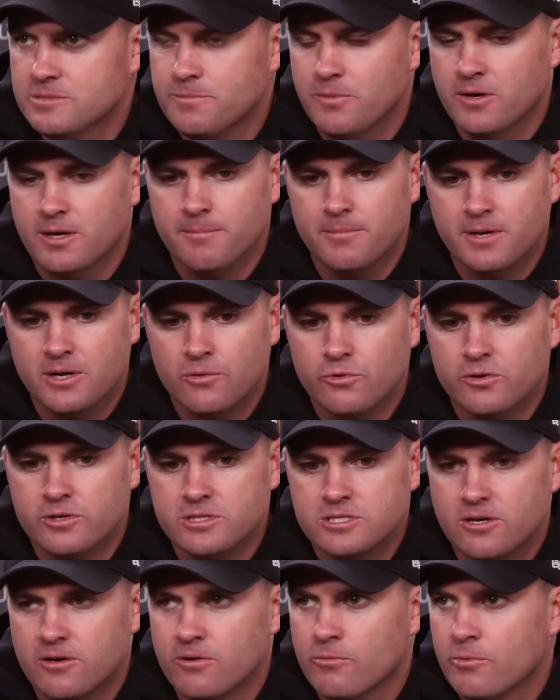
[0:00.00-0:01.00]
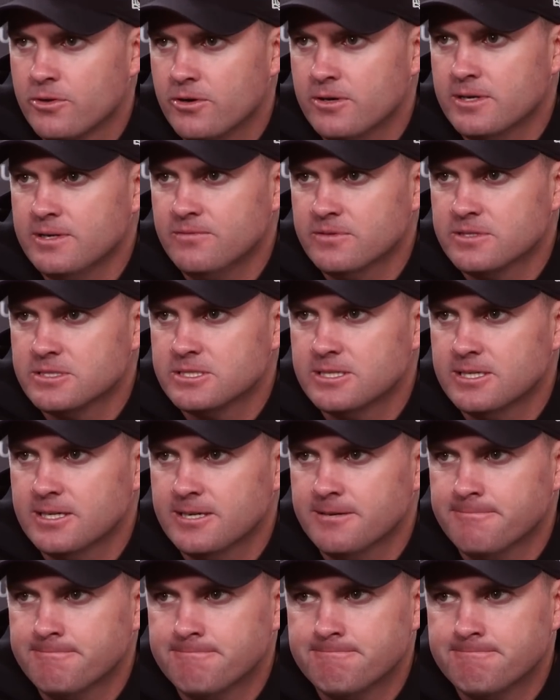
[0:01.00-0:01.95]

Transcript: but it really started with our defense today.